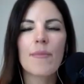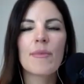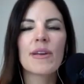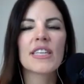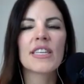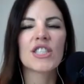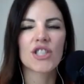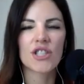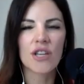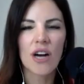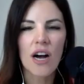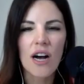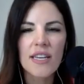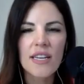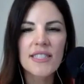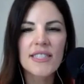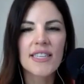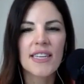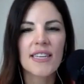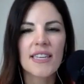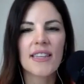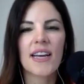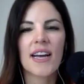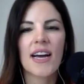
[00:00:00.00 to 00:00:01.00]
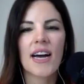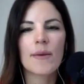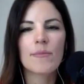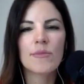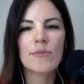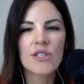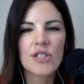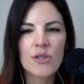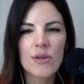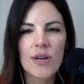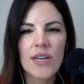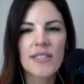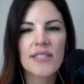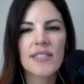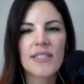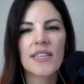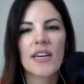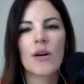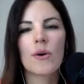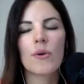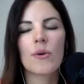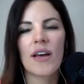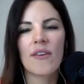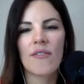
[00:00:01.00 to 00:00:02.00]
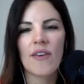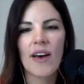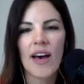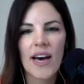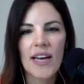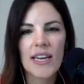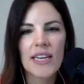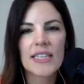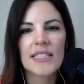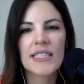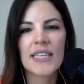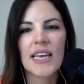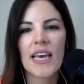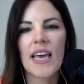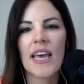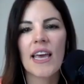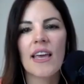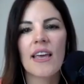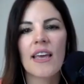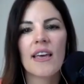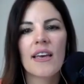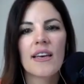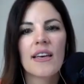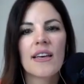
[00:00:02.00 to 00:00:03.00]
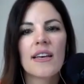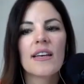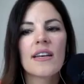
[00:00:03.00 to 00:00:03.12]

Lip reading: I'm exhausted, like I'm stressed out, I've had a day,